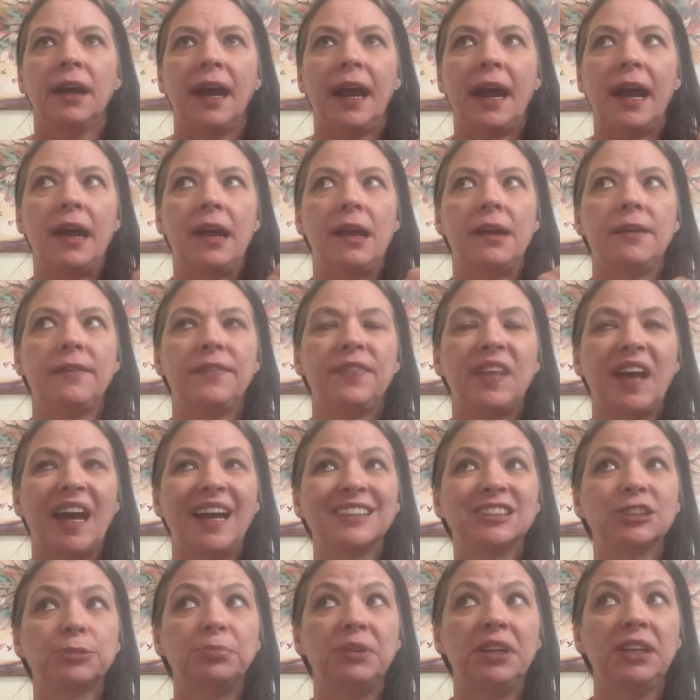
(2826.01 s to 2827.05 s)
and
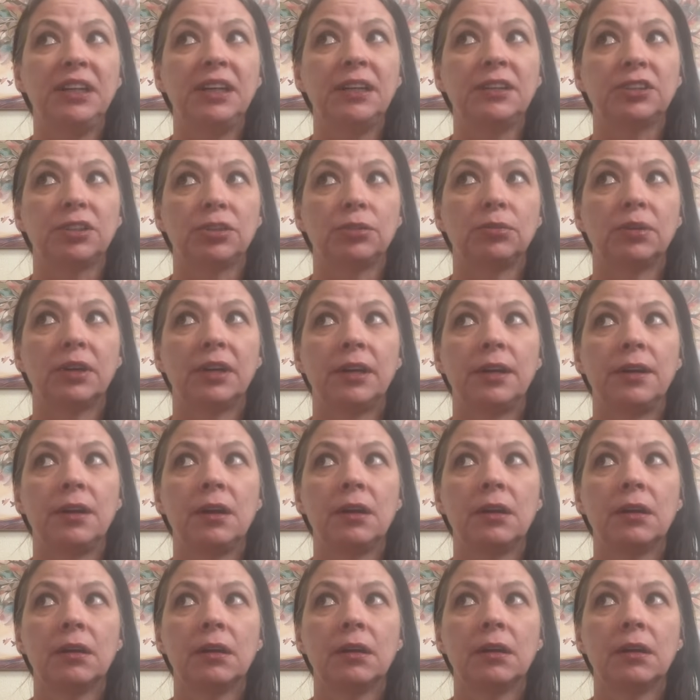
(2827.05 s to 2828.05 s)
that's me doing.